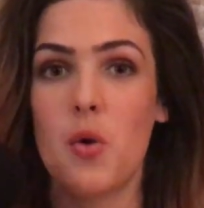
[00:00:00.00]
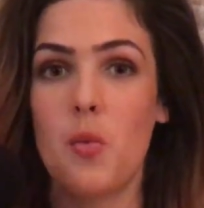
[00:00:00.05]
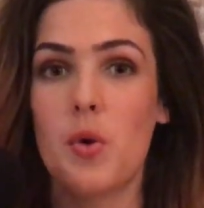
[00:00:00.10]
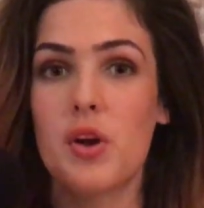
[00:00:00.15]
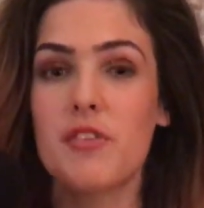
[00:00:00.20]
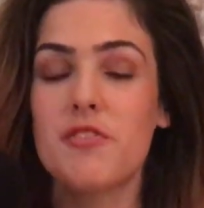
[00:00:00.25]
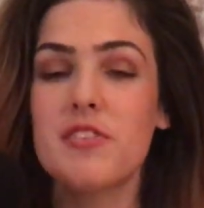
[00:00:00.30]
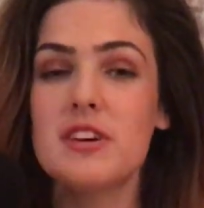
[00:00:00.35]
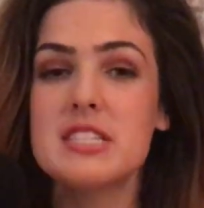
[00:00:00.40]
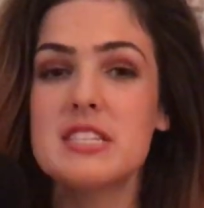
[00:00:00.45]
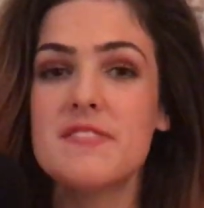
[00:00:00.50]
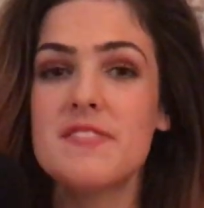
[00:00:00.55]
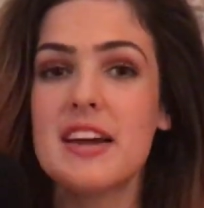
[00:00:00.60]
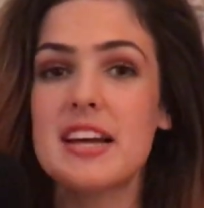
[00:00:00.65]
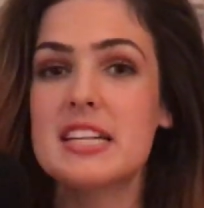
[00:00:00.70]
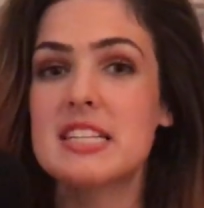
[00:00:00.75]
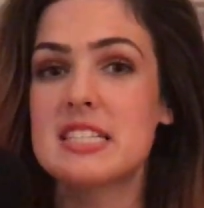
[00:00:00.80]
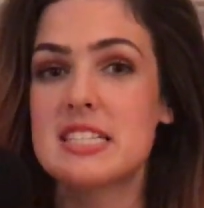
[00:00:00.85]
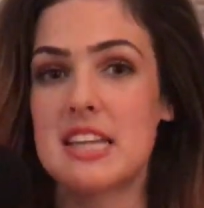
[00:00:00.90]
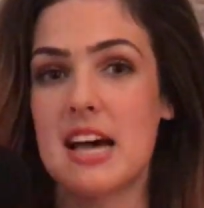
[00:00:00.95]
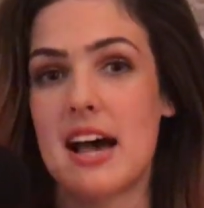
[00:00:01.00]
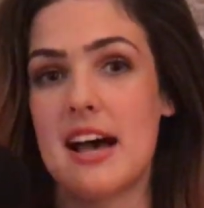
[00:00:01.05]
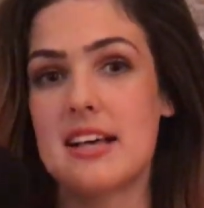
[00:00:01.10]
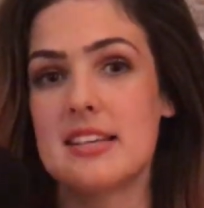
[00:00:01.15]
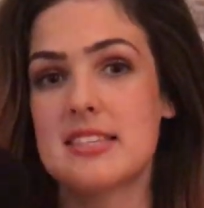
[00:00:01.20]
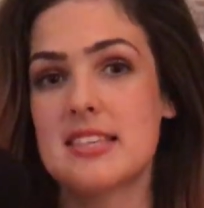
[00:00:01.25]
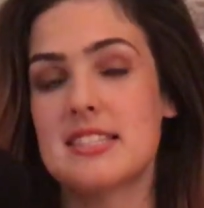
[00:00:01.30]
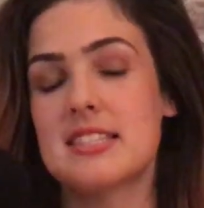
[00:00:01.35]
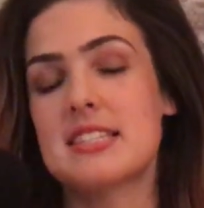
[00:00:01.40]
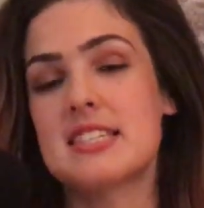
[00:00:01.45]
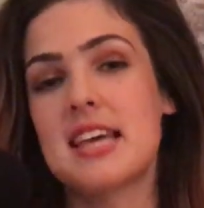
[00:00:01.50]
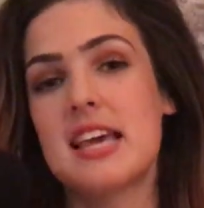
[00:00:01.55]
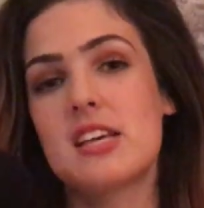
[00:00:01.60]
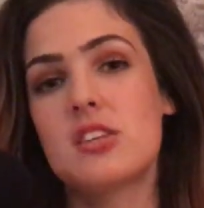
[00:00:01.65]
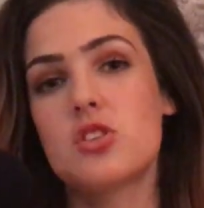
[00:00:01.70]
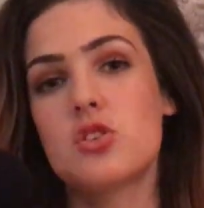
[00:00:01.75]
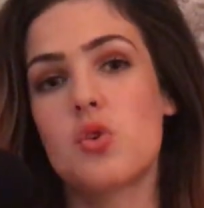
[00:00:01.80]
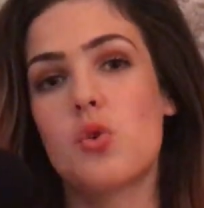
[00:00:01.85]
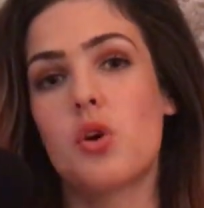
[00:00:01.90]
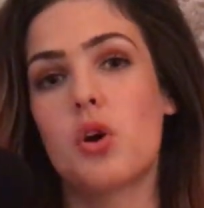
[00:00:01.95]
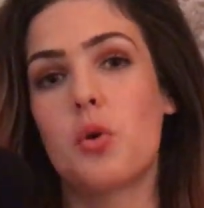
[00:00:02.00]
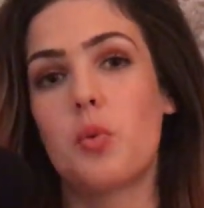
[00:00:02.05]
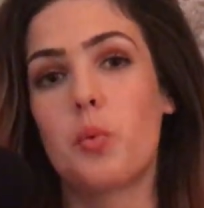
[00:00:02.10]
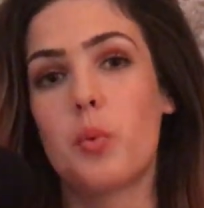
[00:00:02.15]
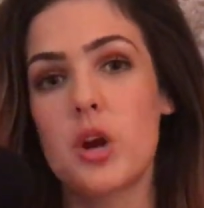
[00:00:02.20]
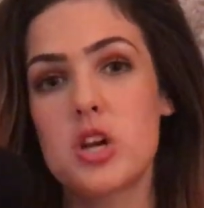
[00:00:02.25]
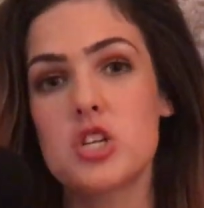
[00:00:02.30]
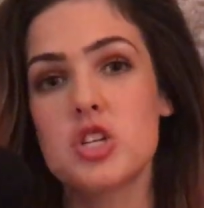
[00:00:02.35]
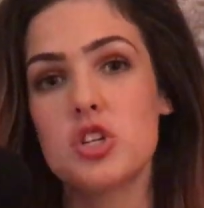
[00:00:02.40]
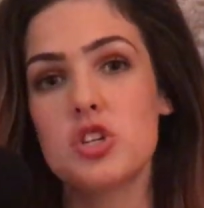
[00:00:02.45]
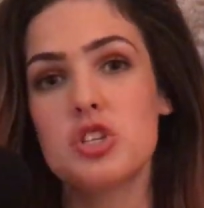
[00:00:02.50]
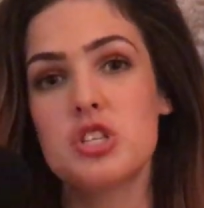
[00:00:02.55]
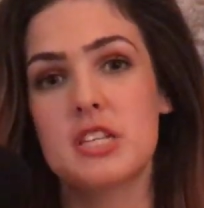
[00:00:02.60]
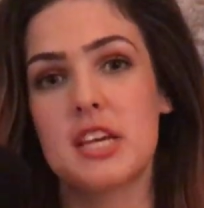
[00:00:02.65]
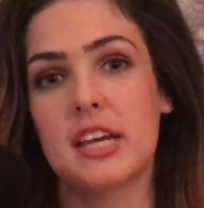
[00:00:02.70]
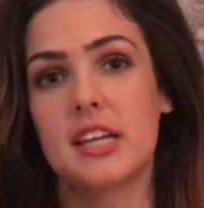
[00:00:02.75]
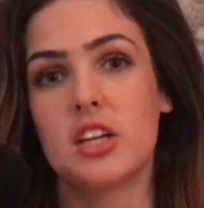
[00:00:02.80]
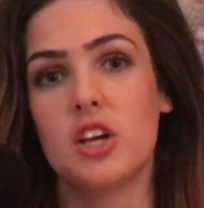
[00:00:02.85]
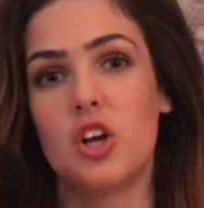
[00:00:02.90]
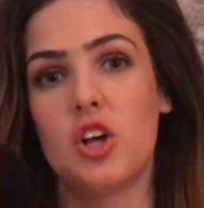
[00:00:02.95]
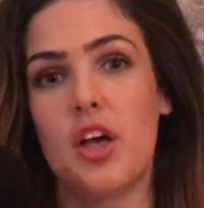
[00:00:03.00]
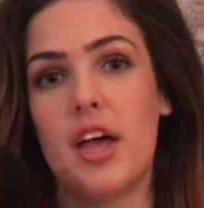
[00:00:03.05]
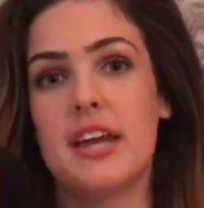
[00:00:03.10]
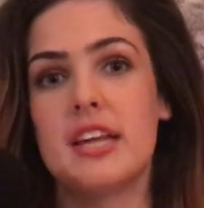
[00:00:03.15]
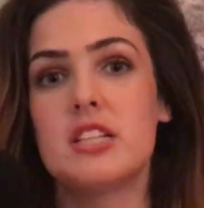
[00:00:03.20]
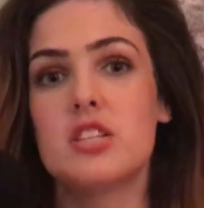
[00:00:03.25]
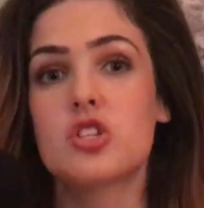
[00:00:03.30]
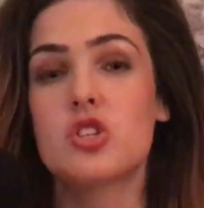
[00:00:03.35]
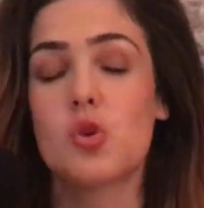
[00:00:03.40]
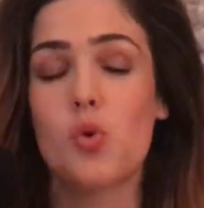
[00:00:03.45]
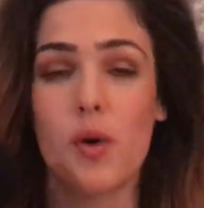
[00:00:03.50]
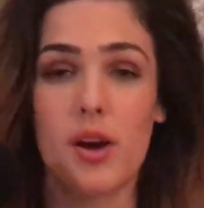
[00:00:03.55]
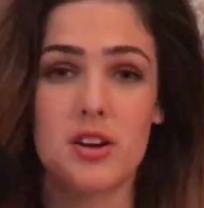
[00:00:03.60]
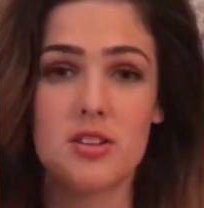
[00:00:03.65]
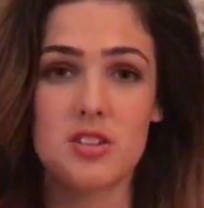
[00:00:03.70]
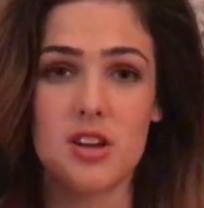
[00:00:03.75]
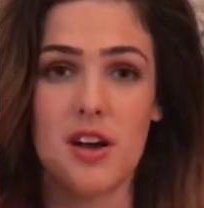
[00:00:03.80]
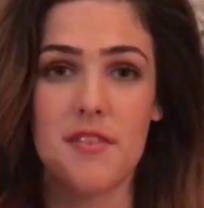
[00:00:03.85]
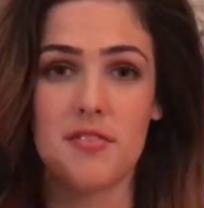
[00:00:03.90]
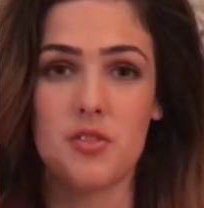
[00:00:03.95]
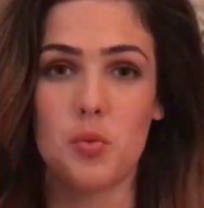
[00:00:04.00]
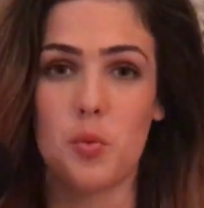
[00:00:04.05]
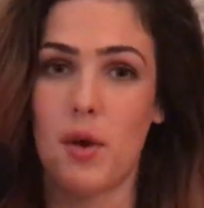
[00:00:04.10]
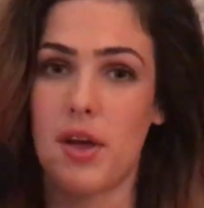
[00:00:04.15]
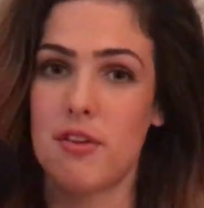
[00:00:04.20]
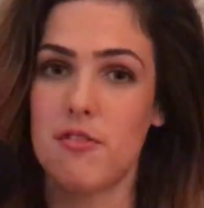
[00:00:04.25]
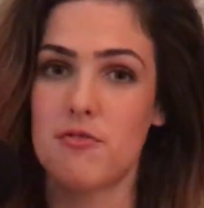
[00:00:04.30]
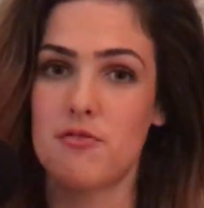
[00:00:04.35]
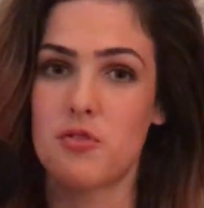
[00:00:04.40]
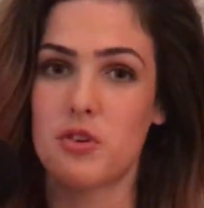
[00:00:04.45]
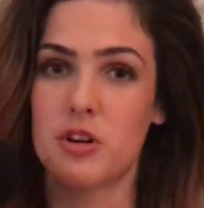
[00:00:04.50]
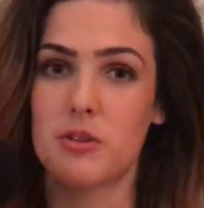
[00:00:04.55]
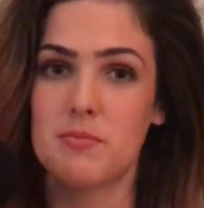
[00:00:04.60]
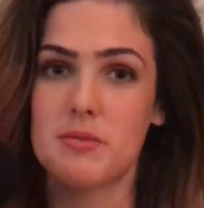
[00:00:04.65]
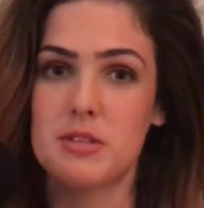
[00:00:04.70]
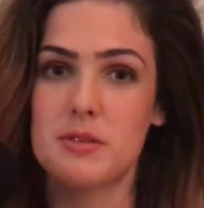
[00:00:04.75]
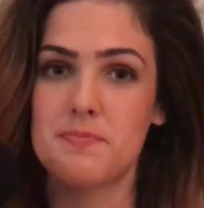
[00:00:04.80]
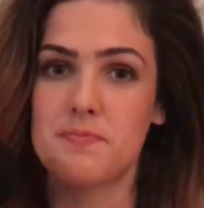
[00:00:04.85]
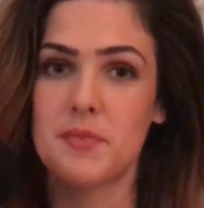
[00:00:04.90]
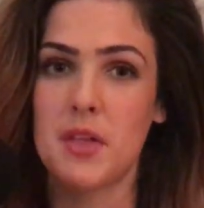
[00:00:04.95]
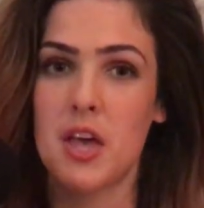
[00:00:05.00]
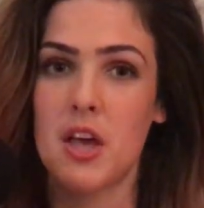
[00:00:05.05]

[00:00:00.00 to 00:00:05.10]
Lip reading: What a fuzz effect does is it takes your original signal and it squares off the waveforms.